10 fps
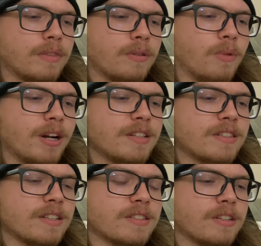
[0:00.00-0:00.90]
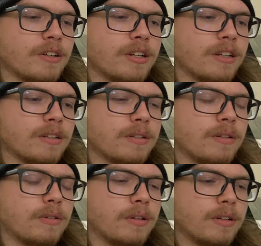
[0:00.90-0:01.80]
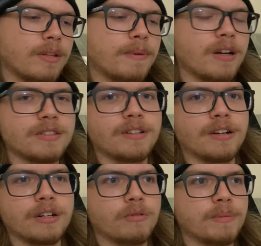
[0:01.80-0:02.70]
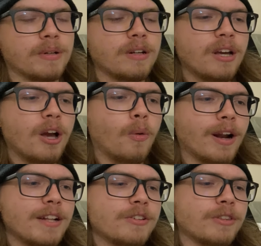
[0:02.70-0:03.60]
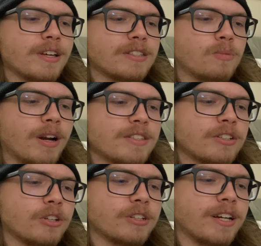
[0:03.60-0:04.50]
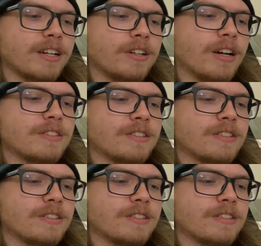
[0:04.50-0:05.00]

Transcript: Why does this? Okay, the pause is not gonna work. But when I do this, why does it look like a Nazi